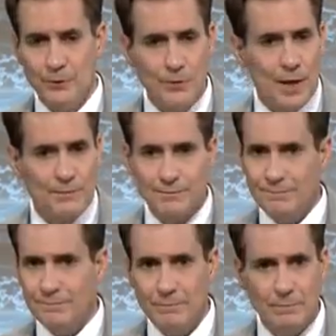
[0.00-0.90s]
we do that
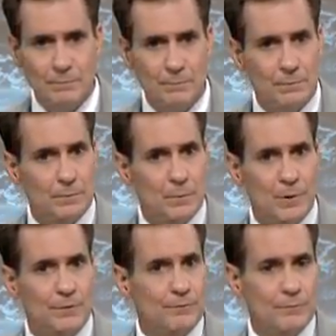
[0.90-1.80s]

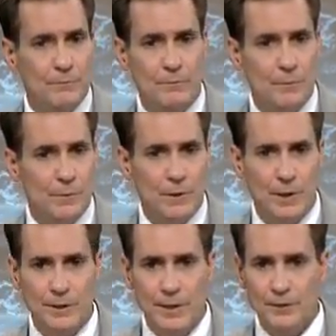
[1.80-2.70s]
with
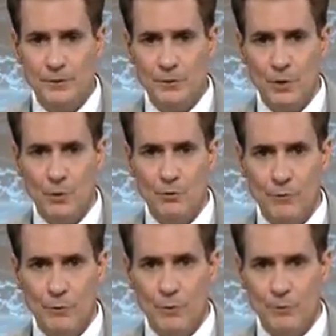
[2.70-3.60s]
nations all
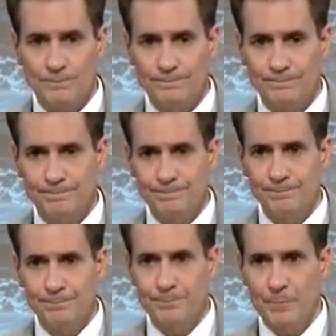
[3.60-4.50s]
over the world.
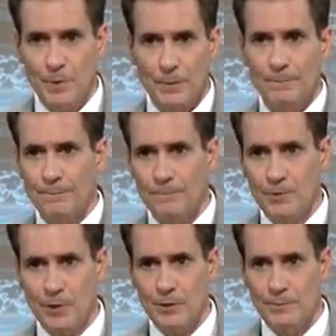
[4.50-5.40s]
Yeah.
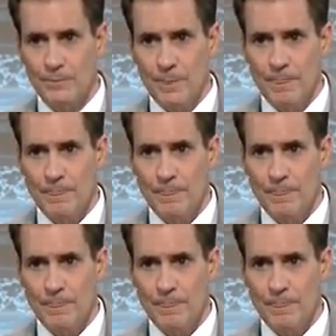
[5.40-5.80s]
Saeed?